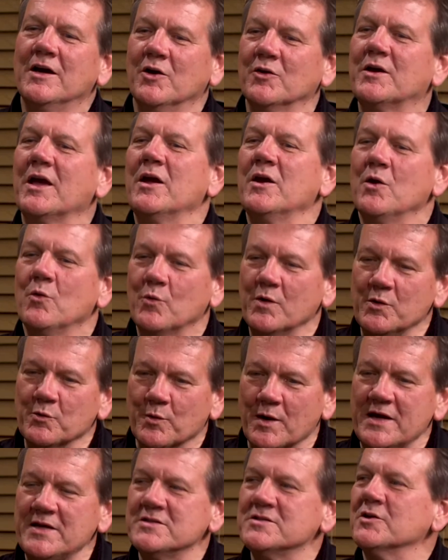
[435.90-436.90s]
okay, we
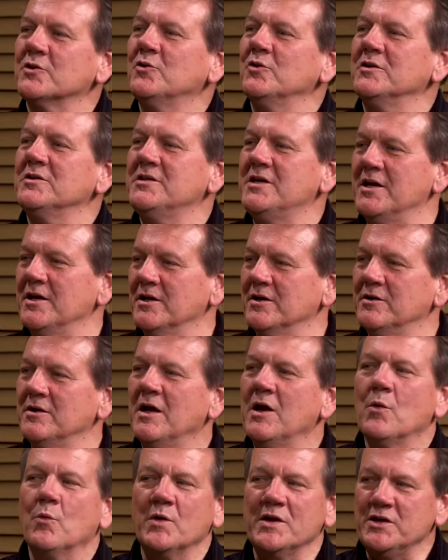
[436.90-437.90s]
raised a good kid,
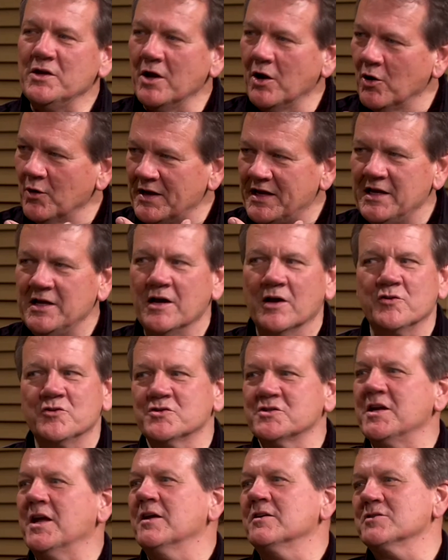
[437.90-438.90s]
we know he
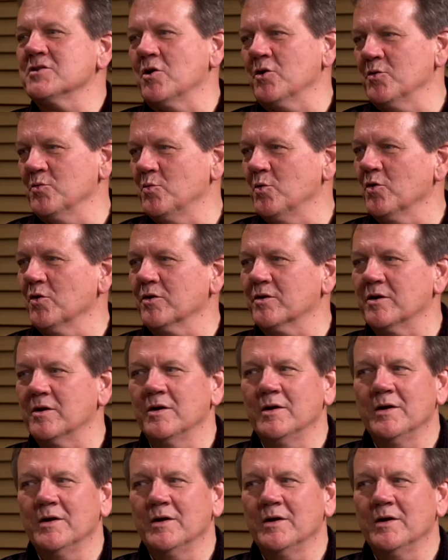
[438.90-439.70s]
understands hard work.